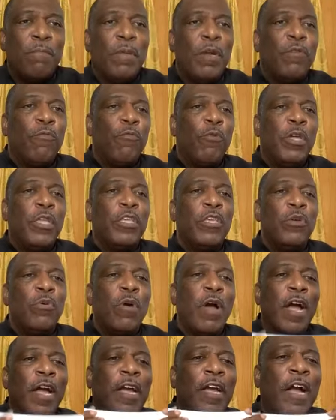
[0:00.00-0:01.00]
but when
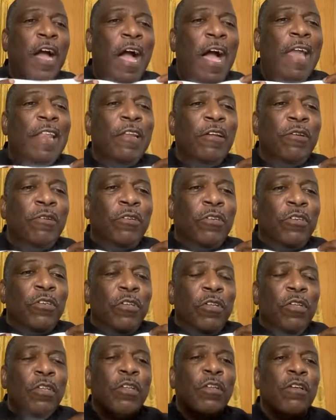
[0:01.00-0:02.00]
you are collared,
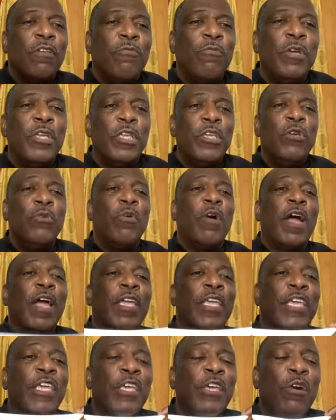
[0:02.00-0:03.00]
when you
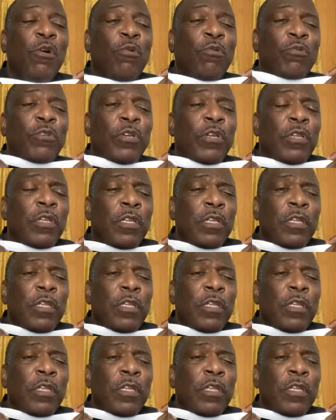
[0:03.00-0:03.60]
are yoked,